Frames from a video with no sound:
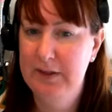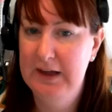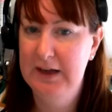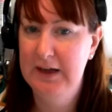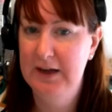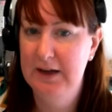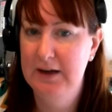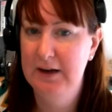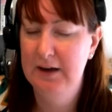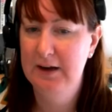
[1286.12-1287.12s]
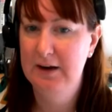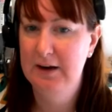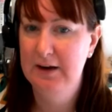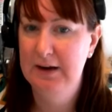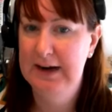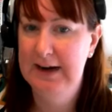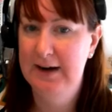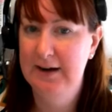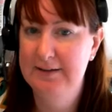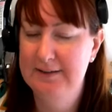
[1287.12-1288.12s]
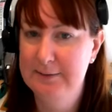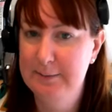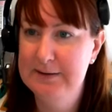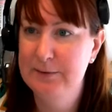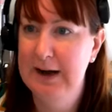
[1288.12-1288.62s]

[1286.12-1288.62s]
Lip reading: the dismissal